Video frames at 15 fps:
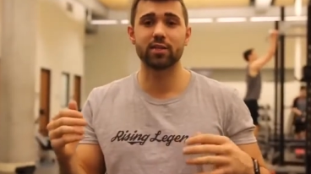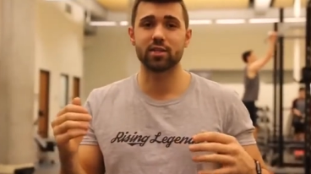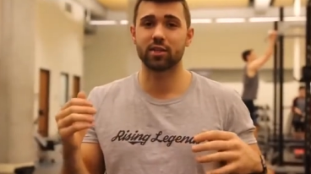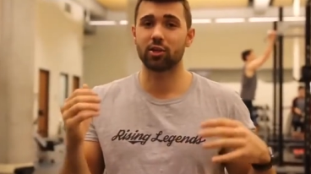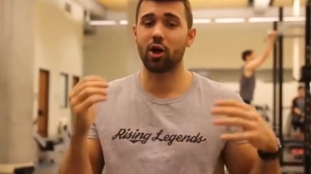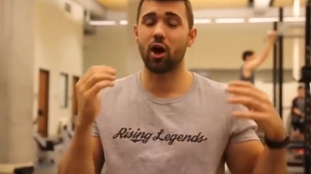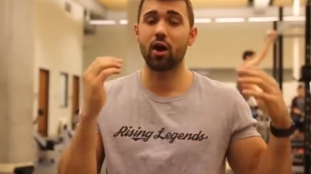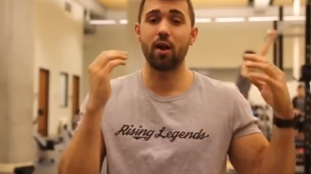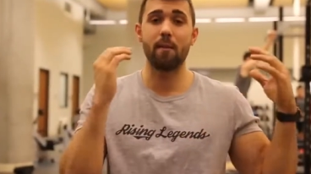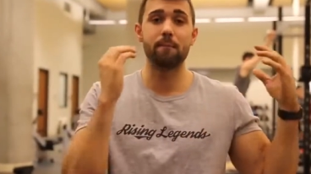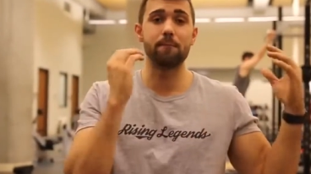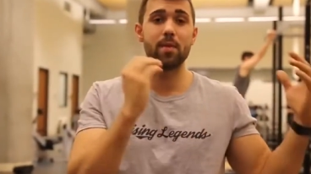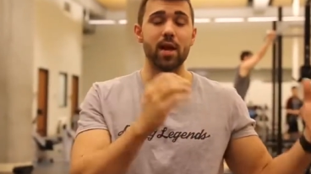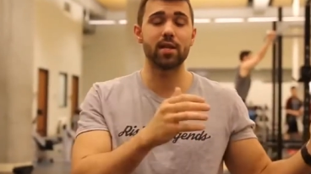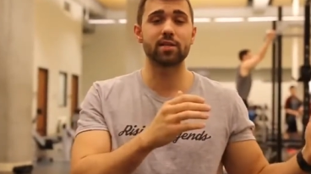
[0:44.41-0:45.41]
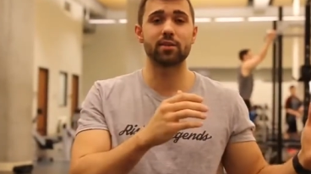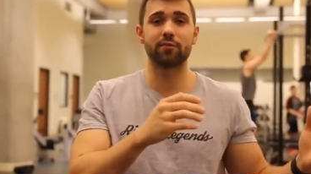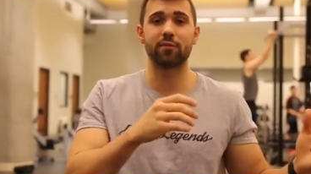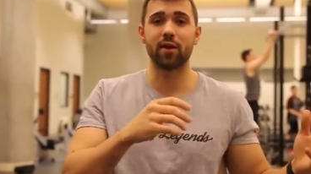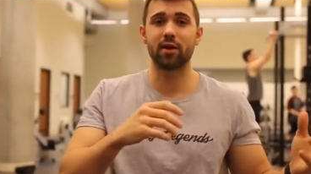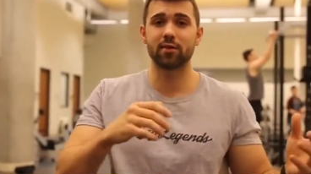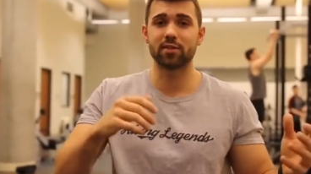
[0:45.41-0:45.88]
It's got amazing
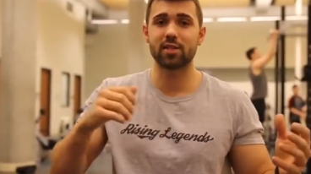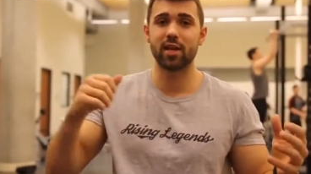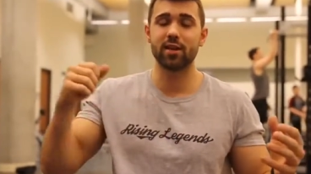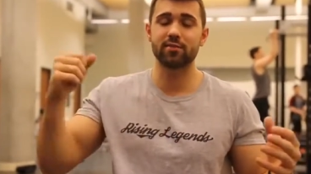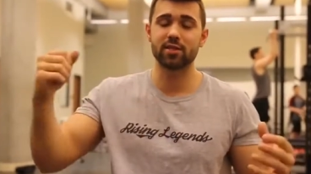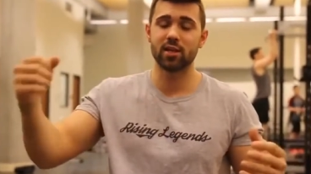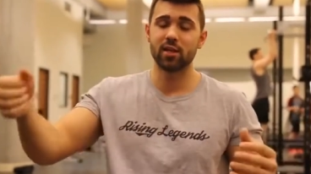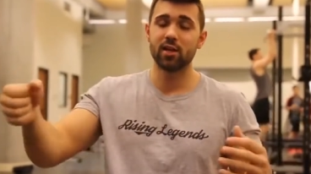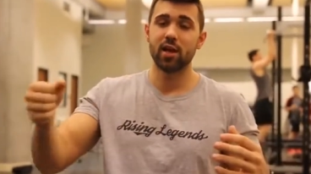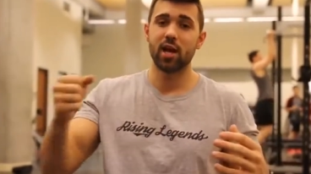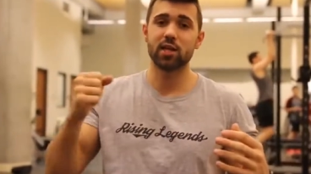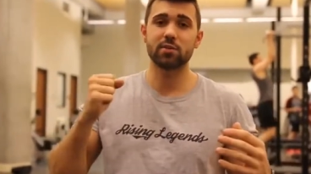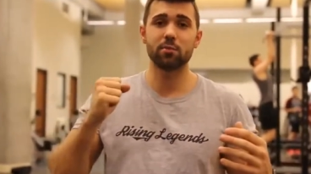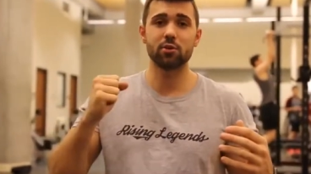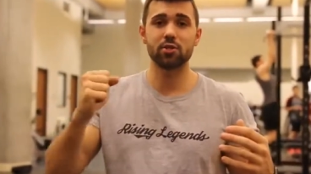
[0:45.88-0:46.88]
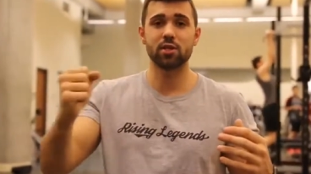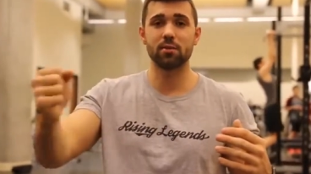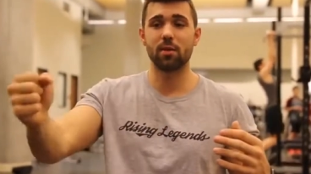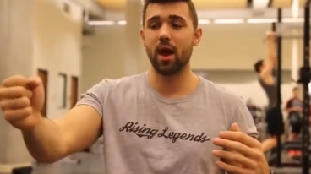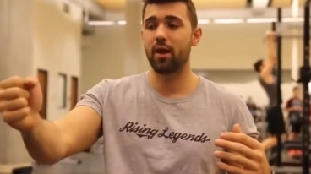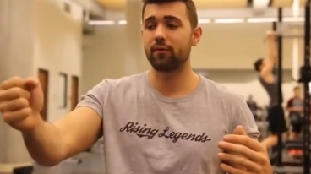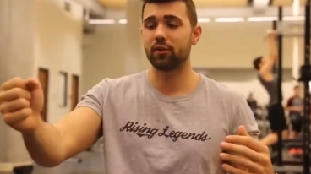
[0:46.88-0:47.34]
fail safes as most
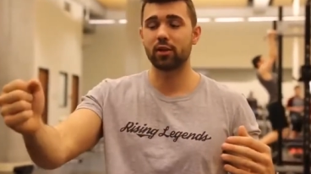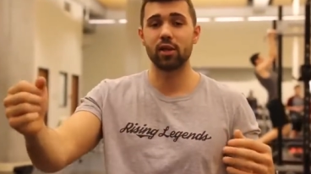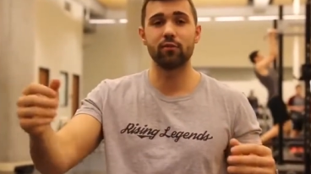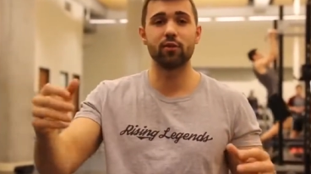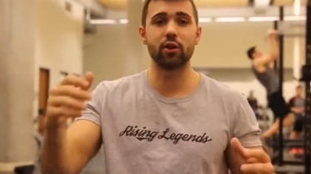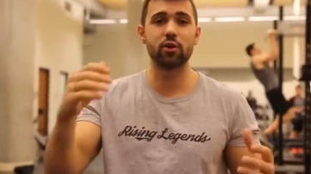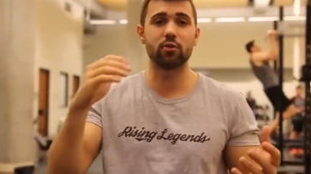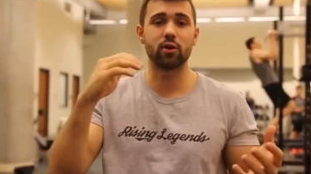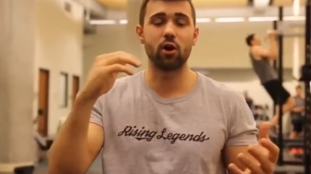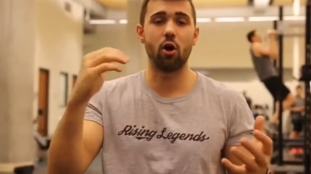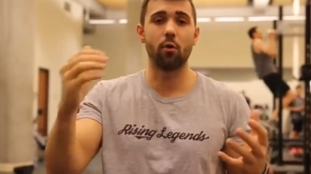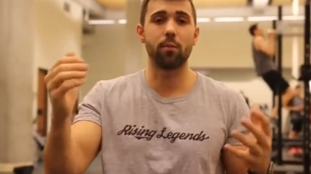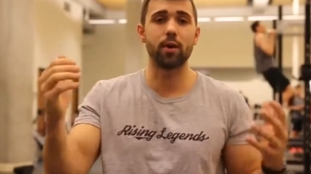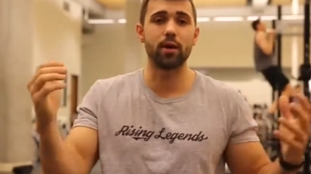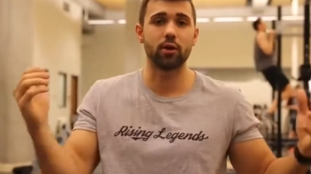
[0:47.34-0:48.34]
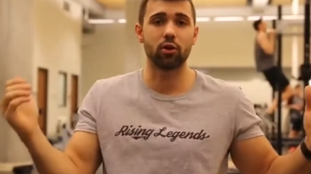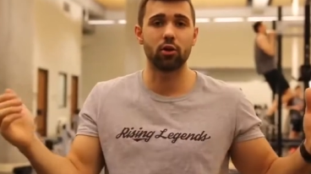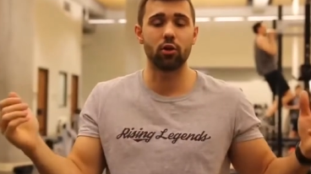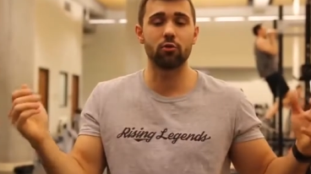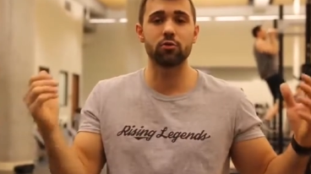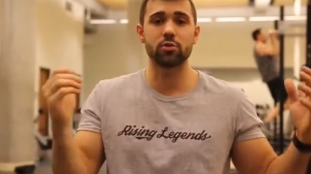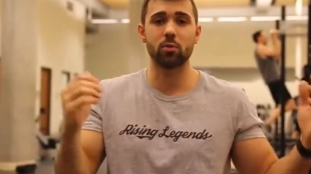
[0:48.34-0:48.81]
of them have a lever you can open and
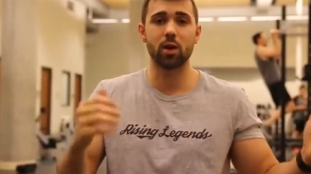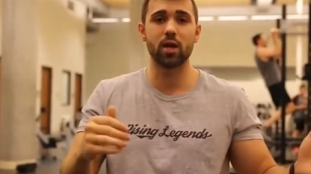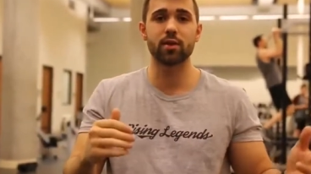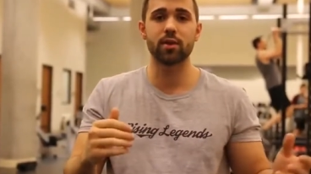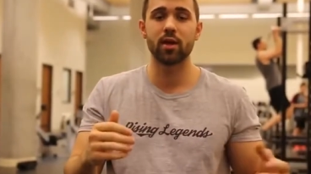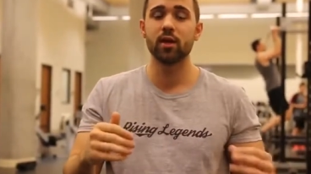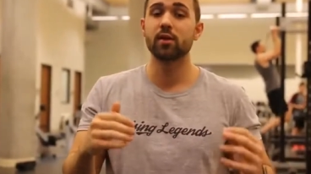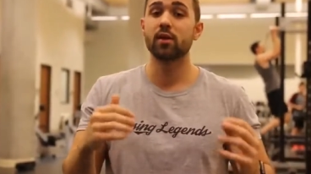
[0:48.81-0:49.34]
close with.